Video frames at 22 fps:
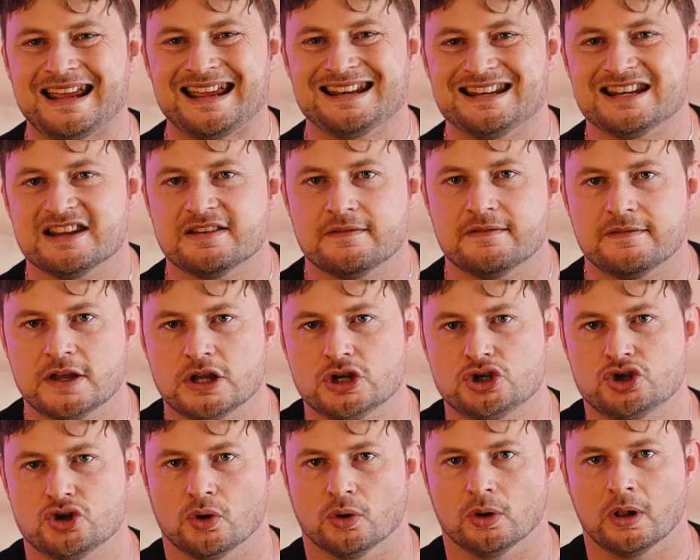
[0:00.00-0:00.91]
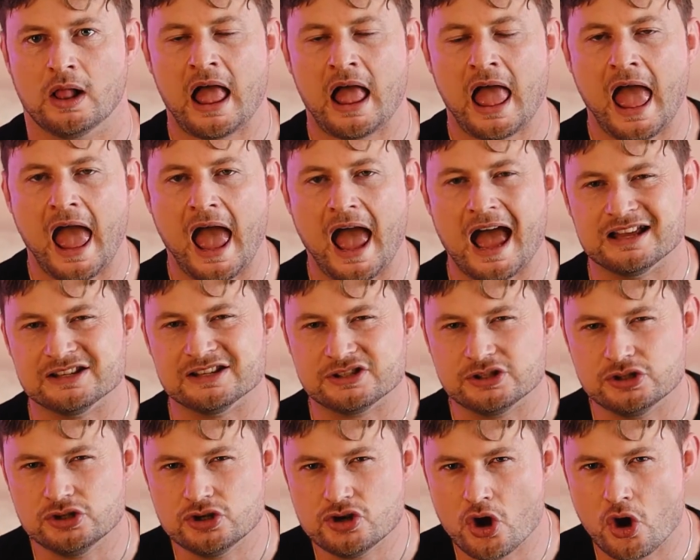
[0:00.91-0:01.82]
individual
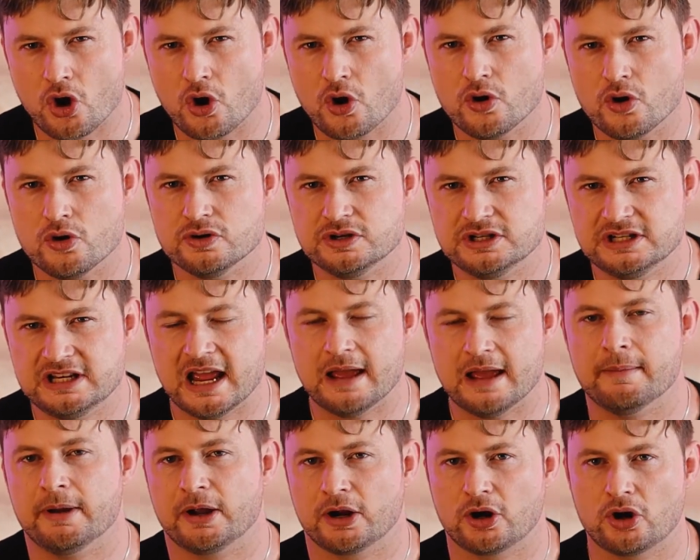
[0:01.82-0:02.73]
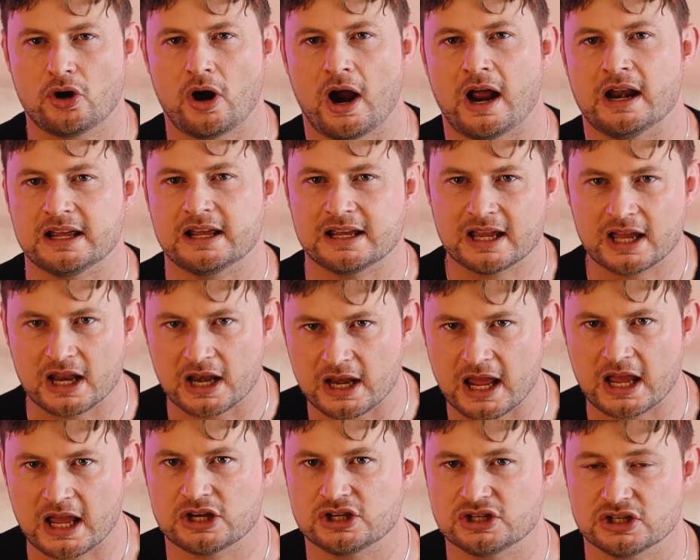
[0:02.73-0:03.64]
has no democratic
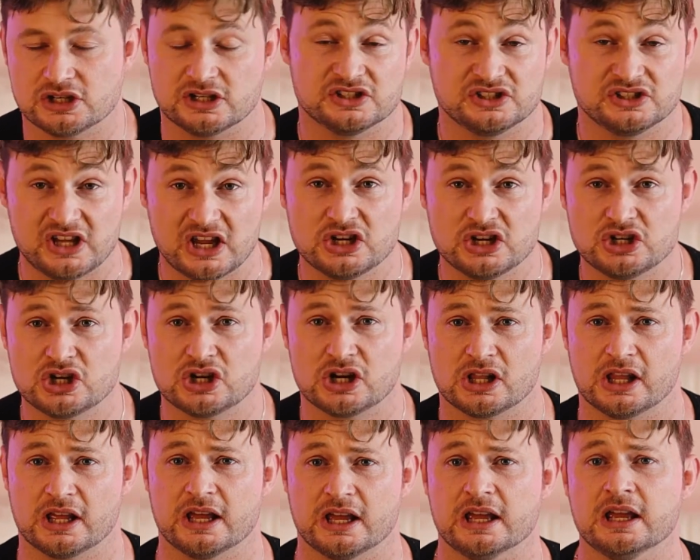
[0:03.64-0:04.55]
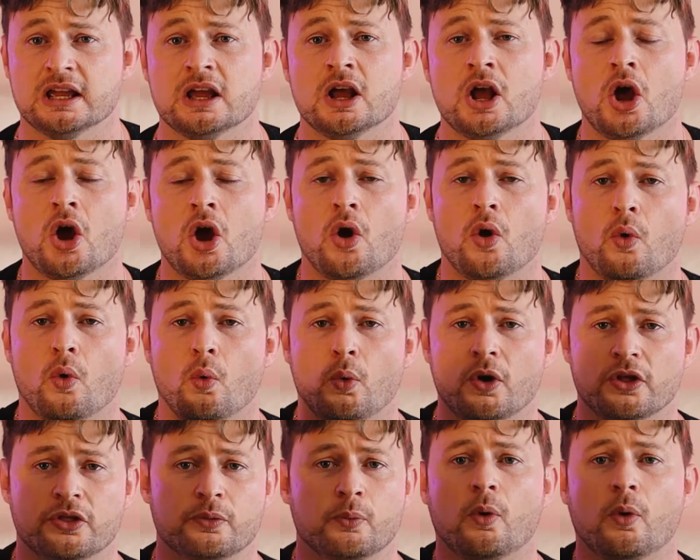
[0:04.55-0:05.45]
connection, essentially,
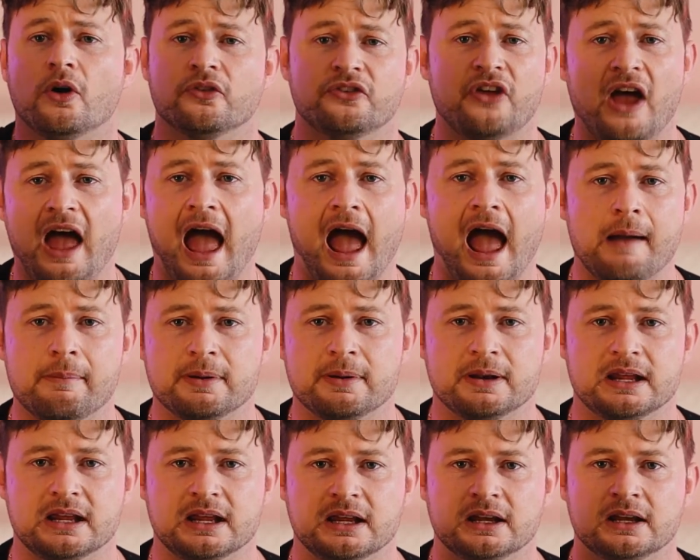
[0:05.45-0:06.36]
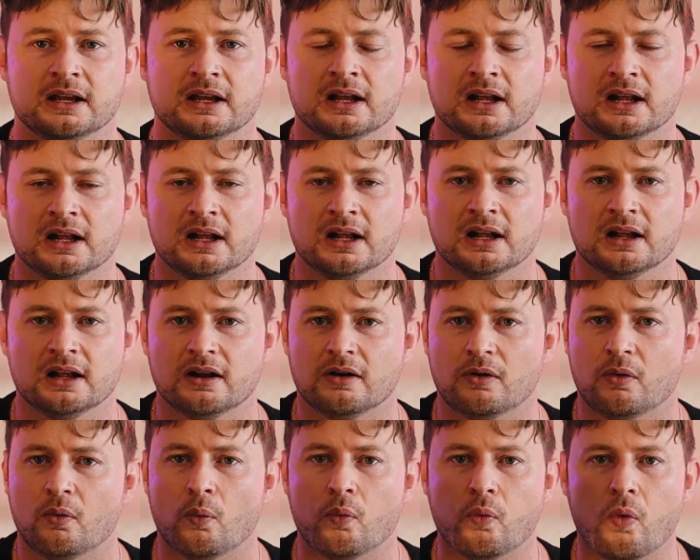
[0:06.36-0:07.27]
with what's happening
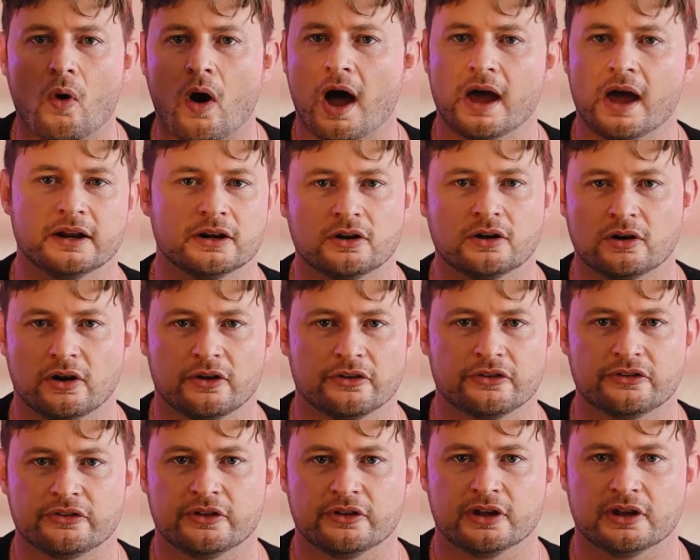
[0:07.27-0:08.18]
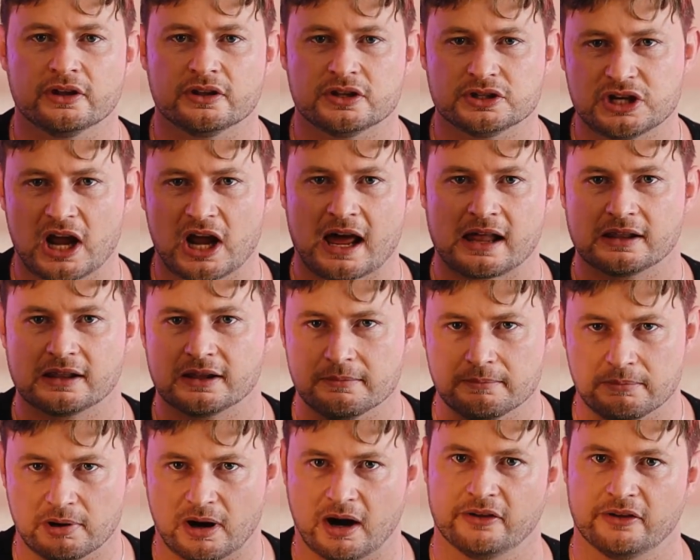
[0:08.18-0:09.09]
right across the channel
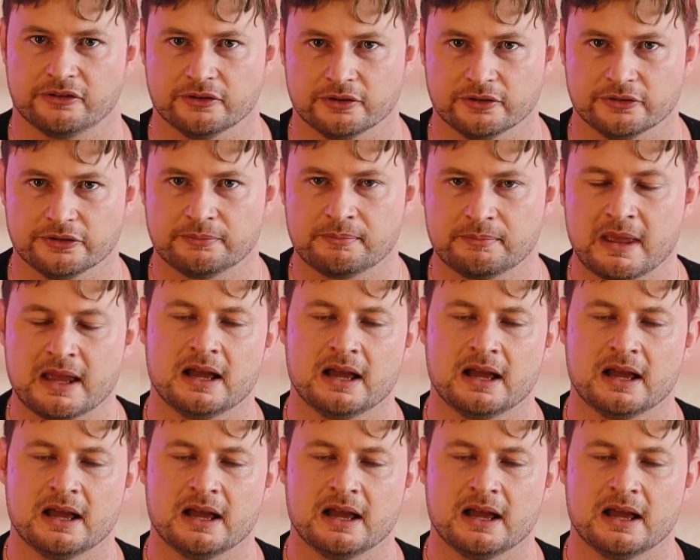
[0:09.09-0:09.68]
in Brussels.